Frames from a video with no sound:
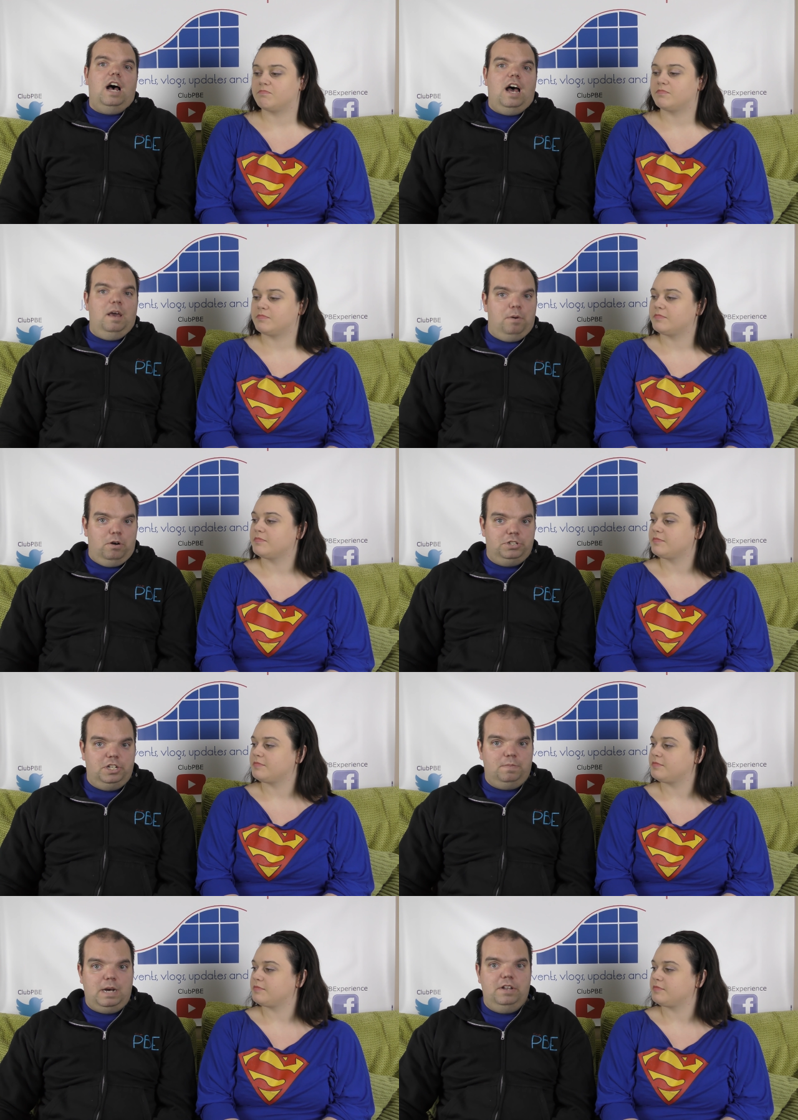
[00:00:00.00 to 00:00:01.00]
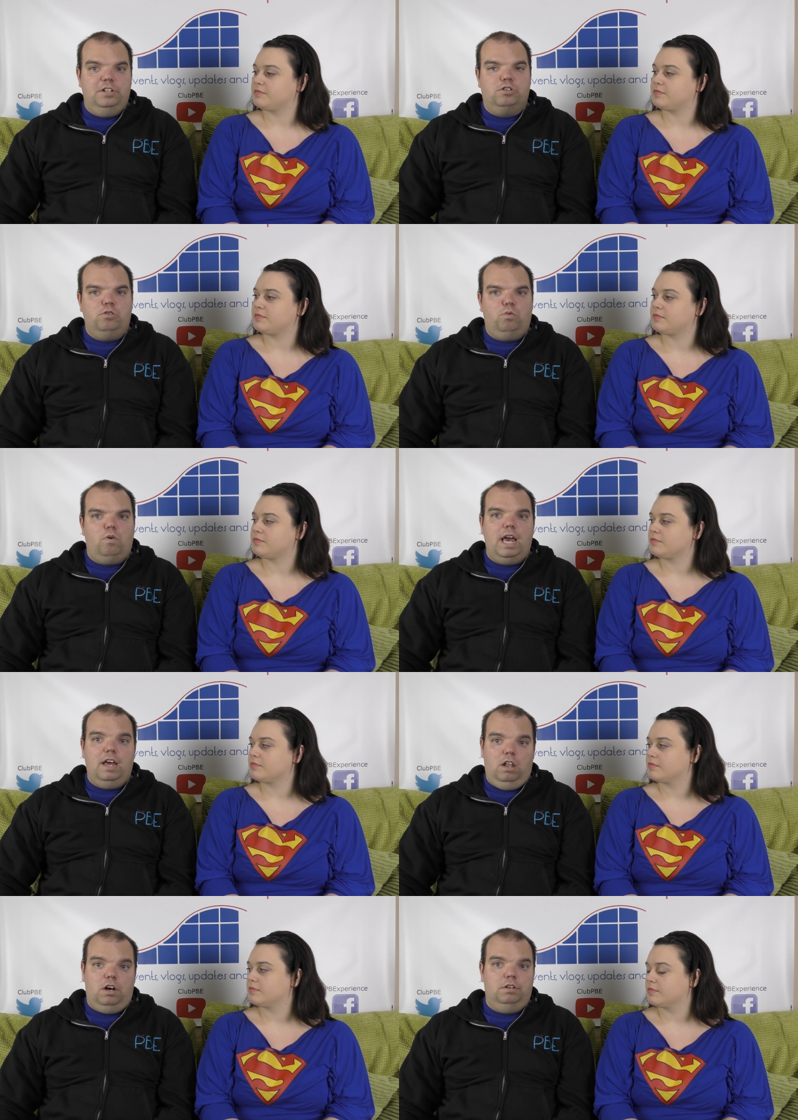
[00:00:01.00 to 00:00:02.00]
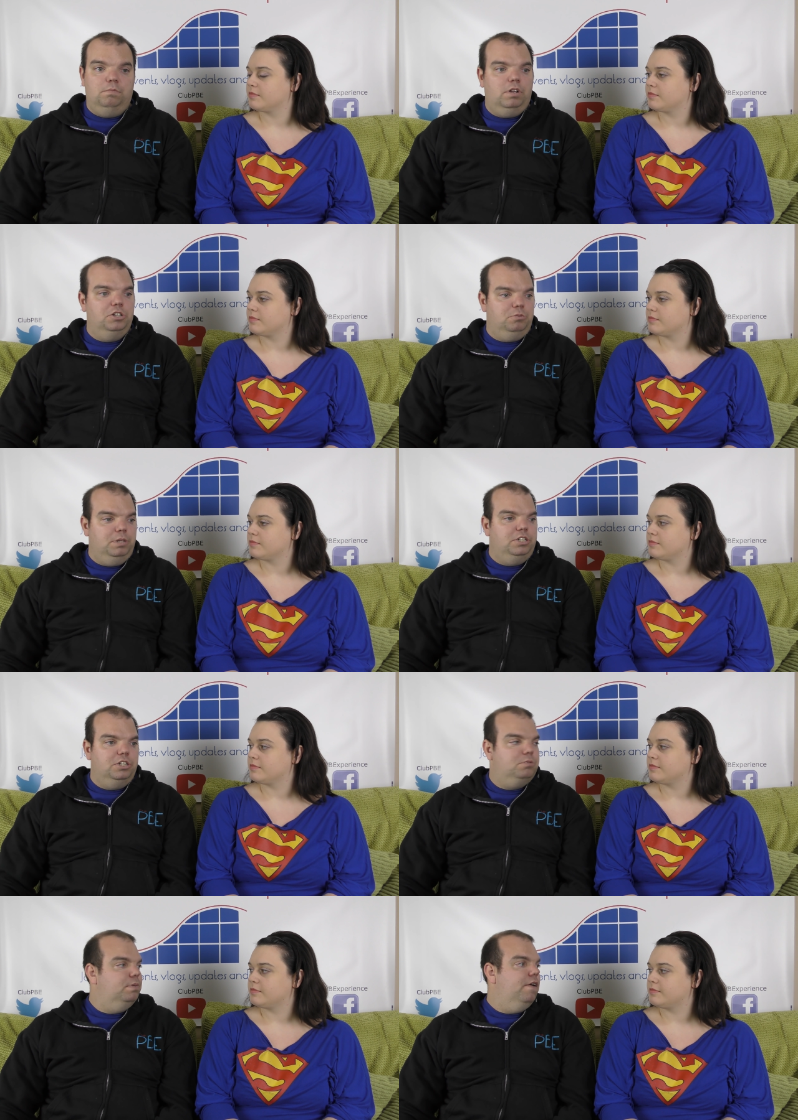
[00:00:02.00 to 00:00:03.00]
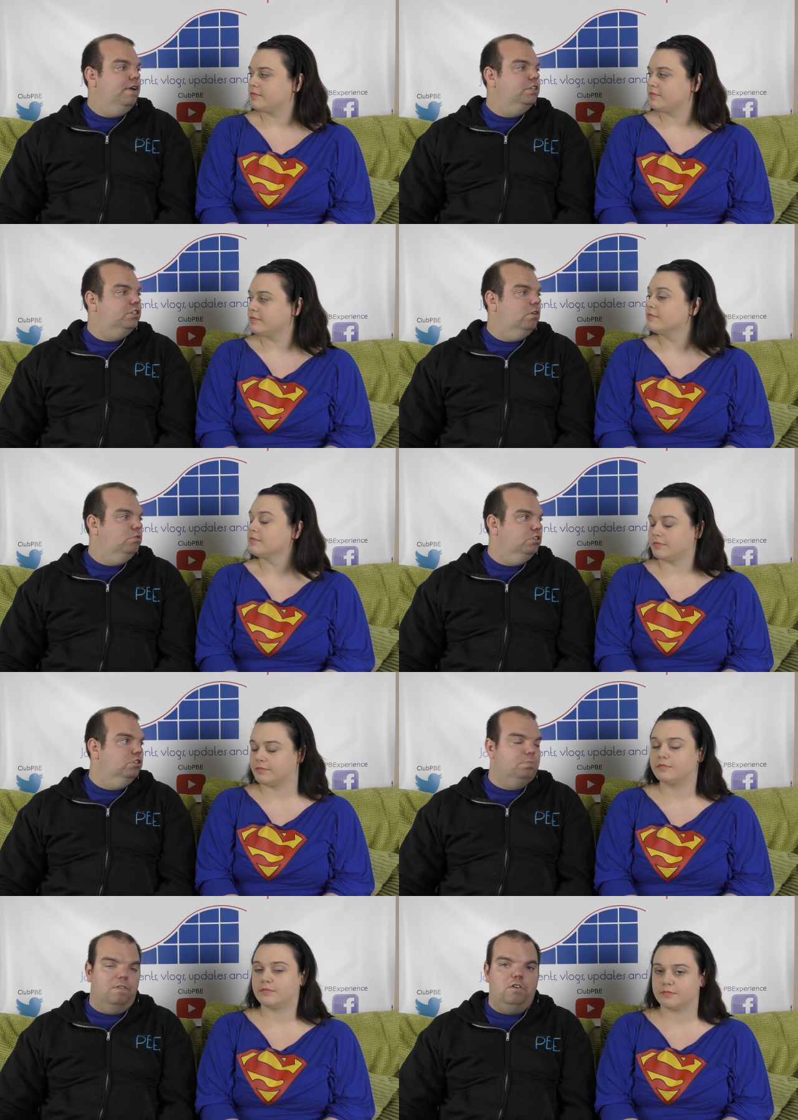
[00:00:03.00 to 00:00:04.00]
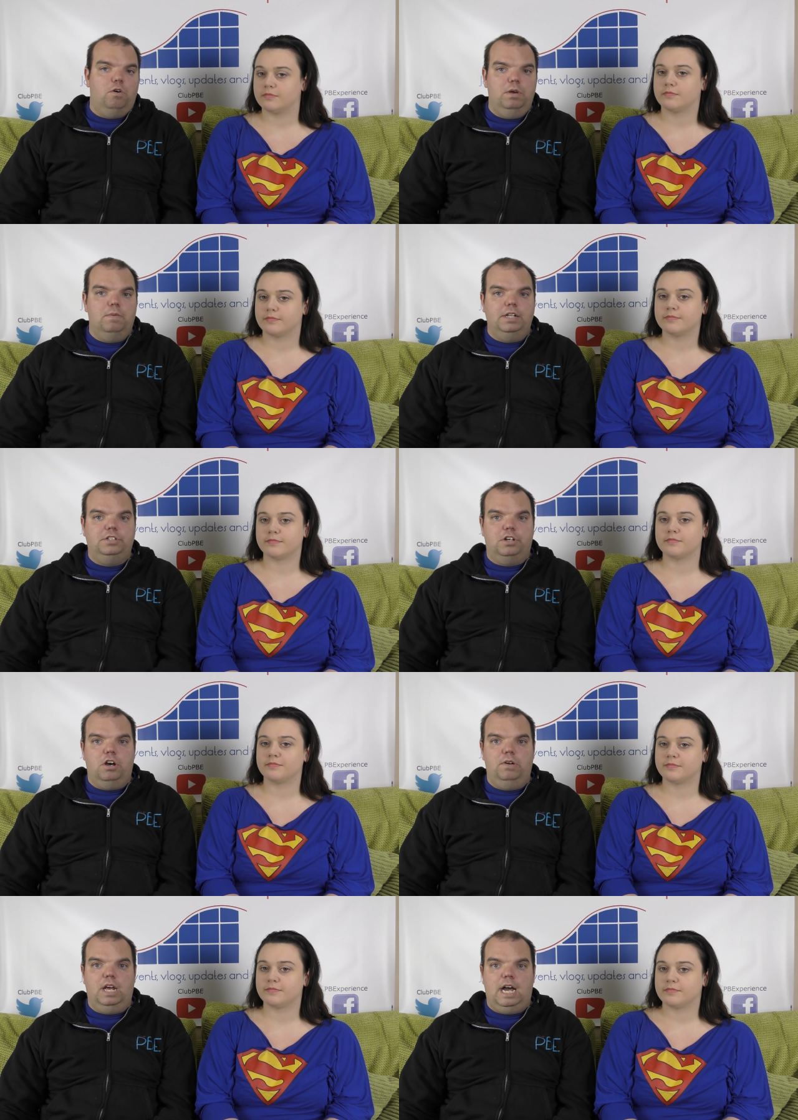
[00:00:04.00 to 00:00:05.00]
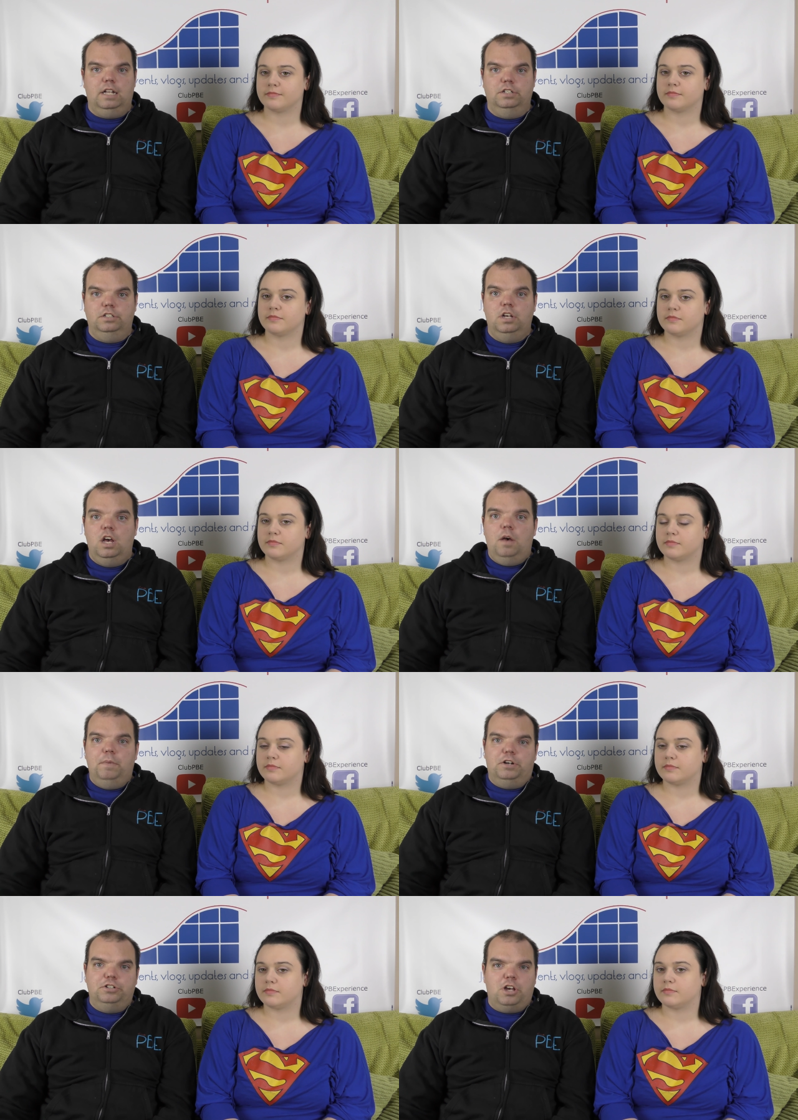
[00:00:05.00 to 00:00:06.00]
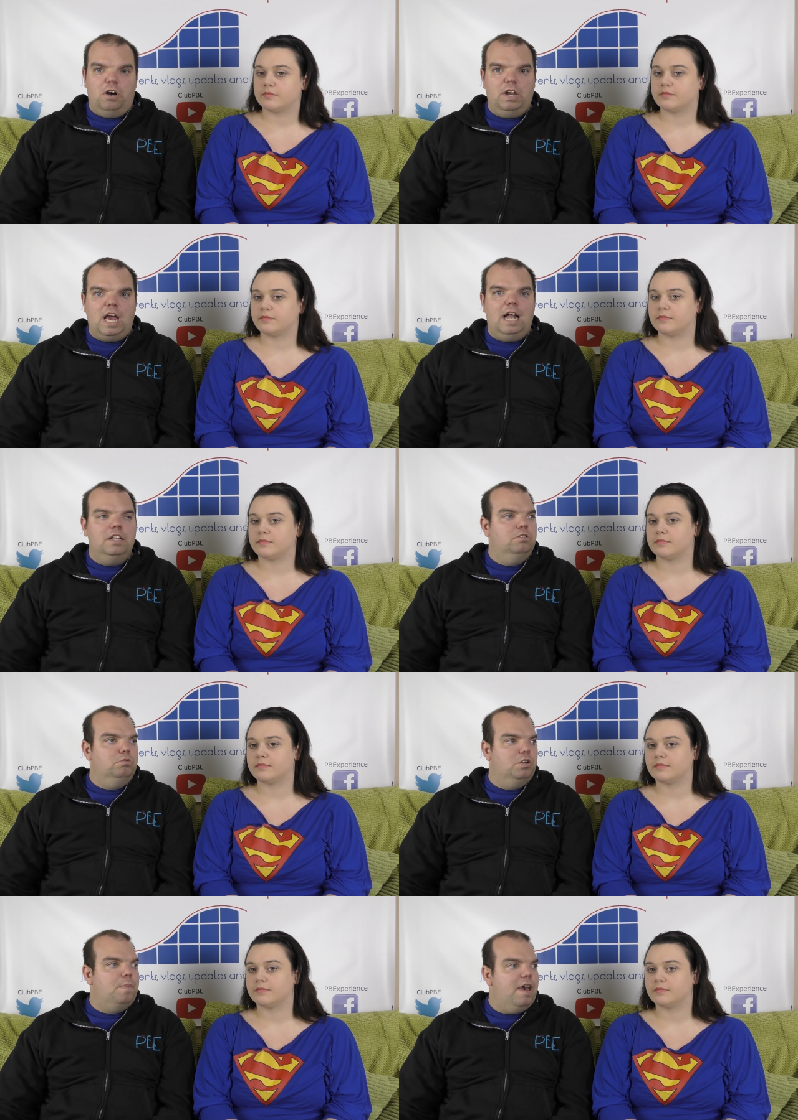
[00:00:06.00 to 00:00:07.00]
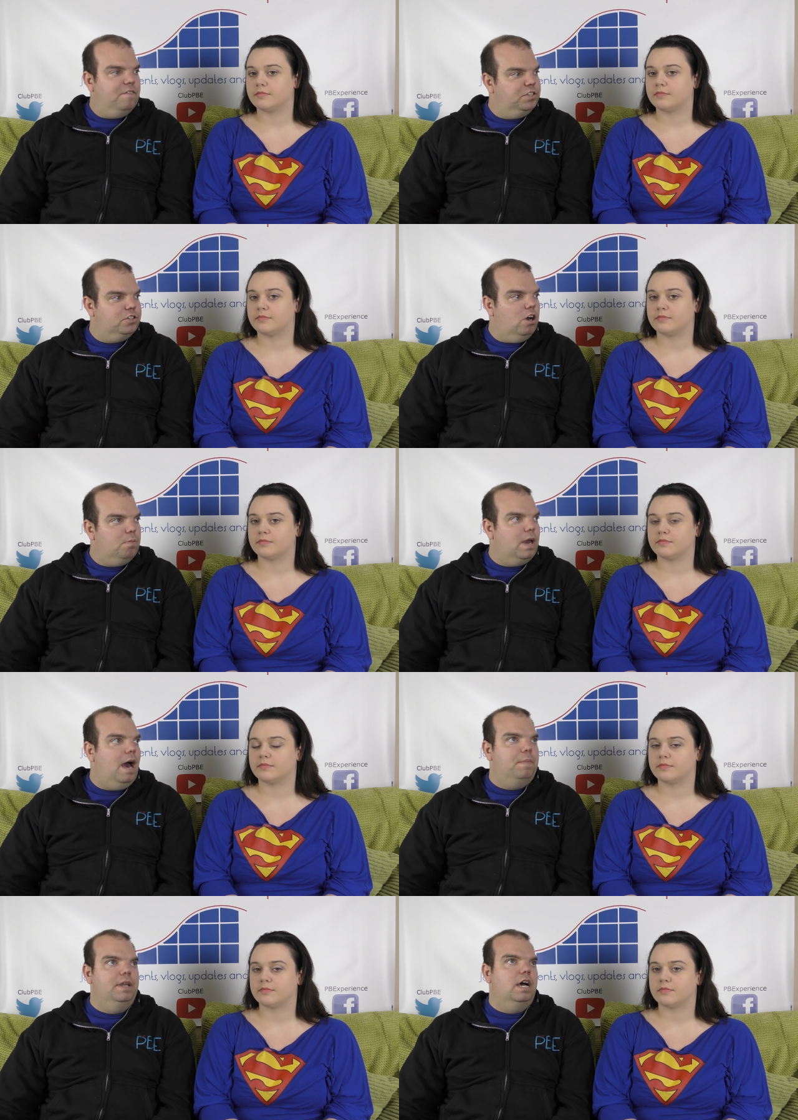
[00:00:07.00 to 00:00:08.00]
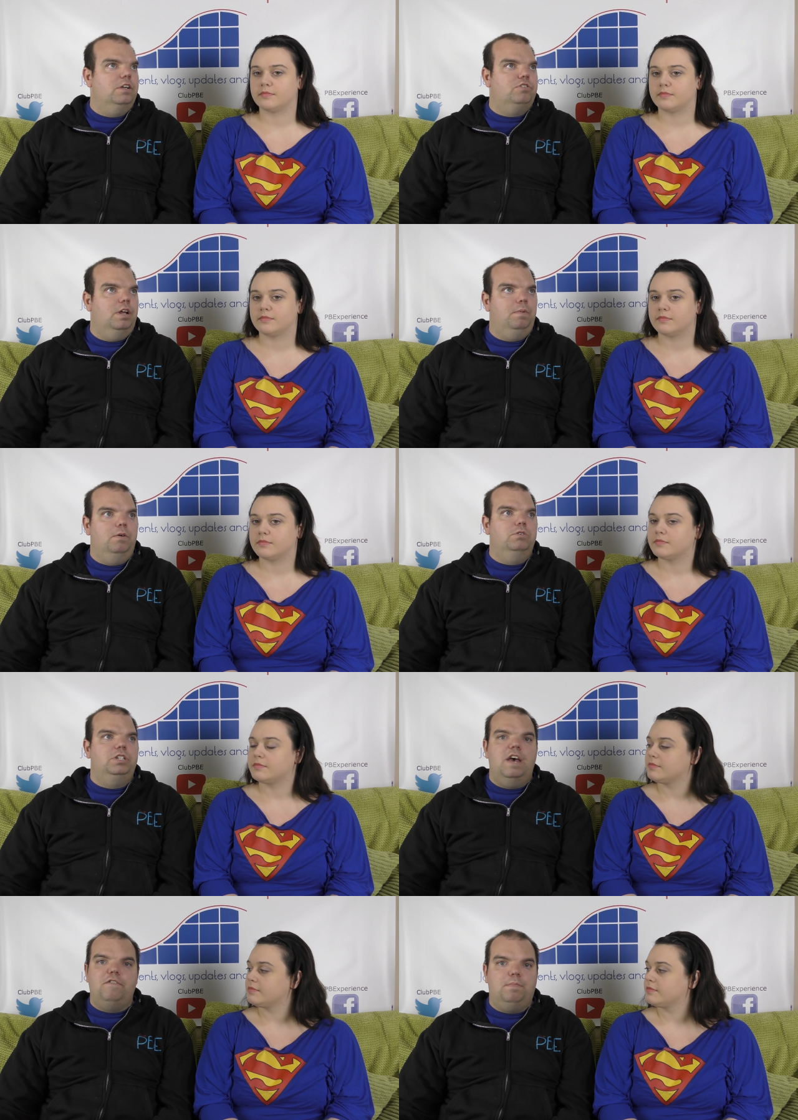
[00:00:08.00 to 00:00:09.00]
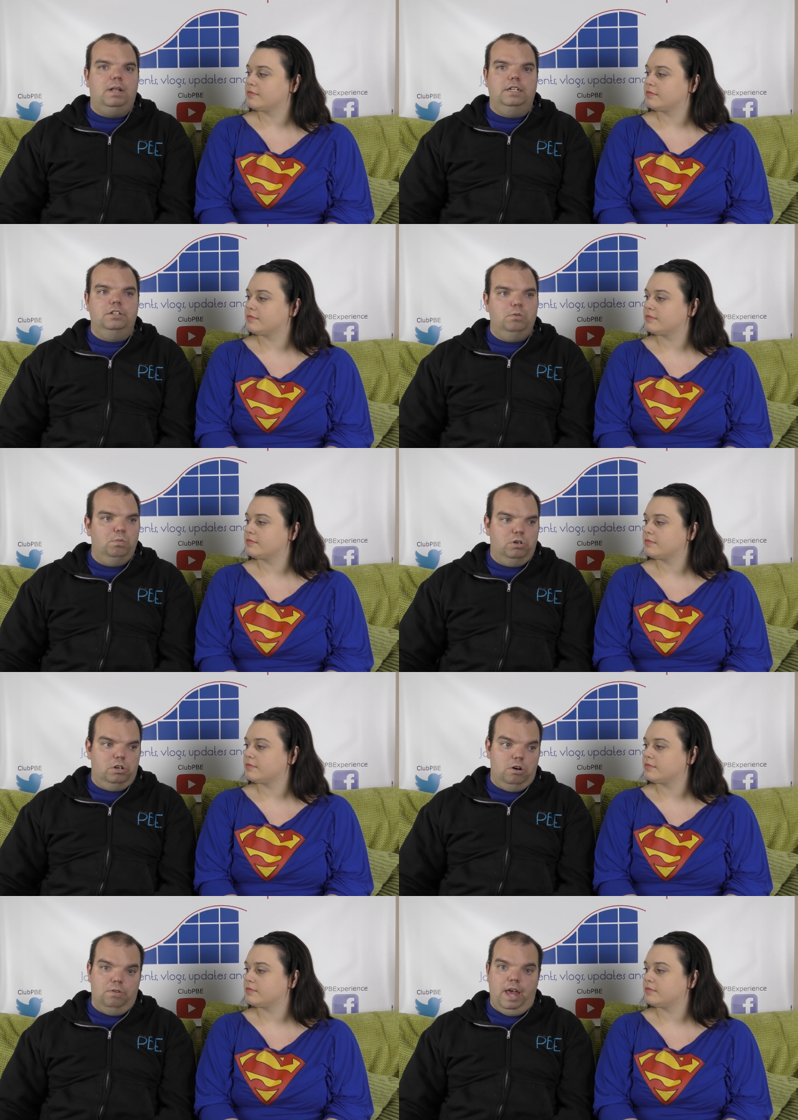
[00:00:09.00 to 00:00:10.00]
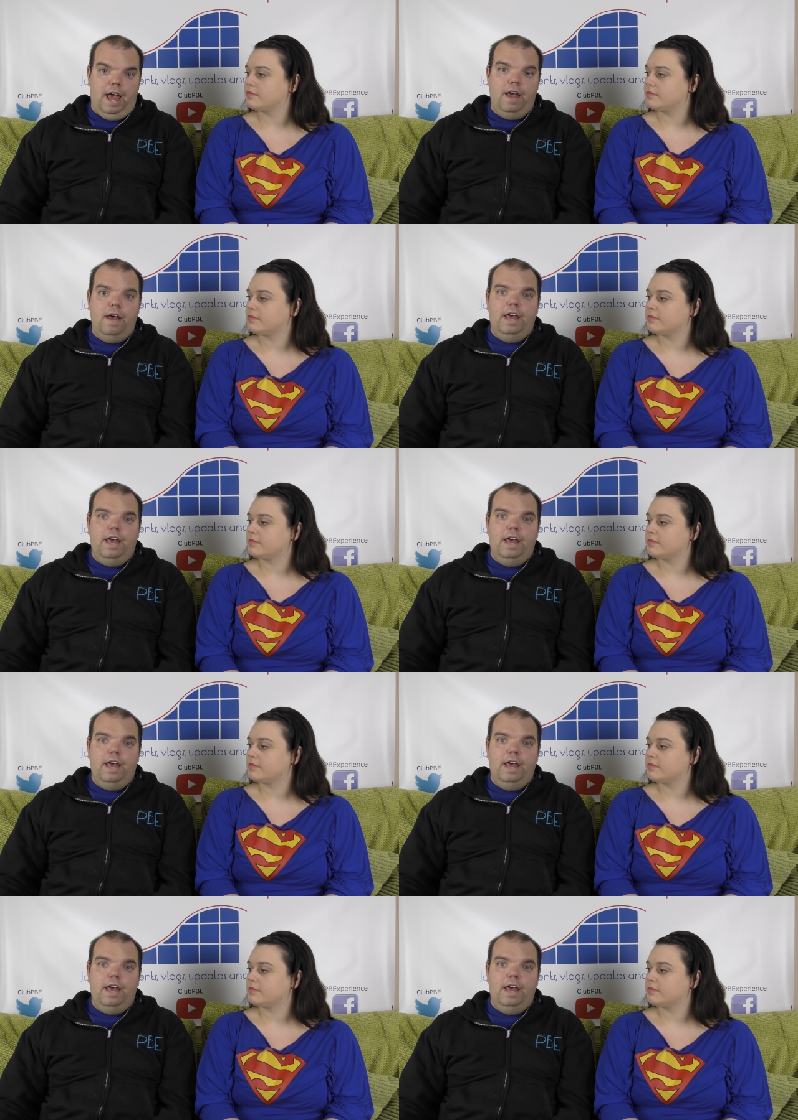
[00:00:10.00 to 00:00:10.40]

Speaker 1: I posted about this quite a lot on Pleasure Beach Experience mm. socials before we went to Coney Island because Coney Island was a bit of a stopgap in that trip. It was never planned that we would go there.